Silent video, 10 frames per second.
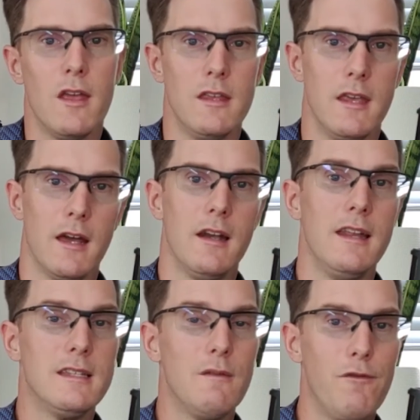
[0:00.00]
You're going to
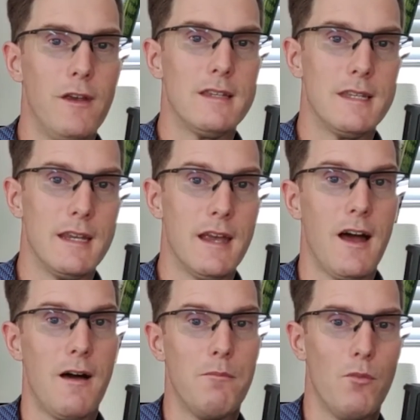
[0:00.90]
need some fixed
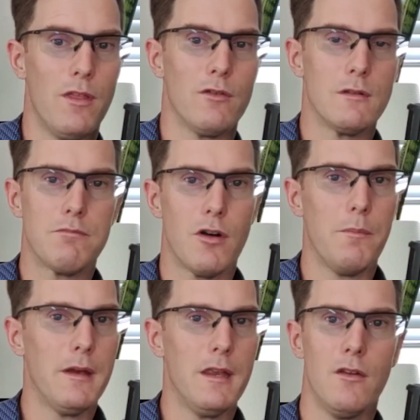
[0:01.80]
income, whether it's a
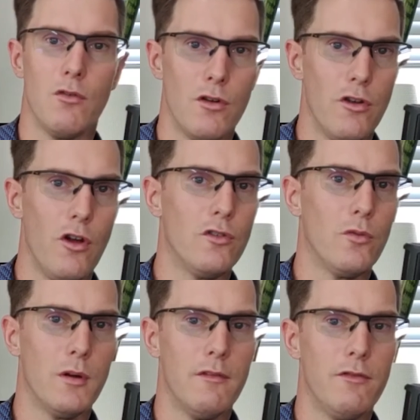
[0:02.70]
property or a note or
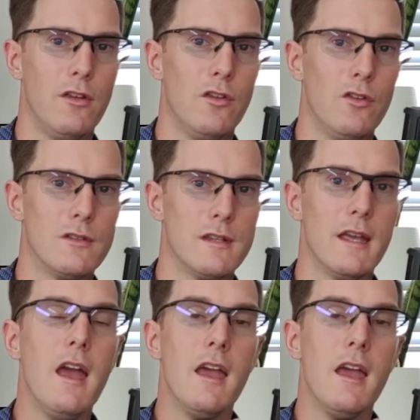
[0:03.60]
whatever you're using.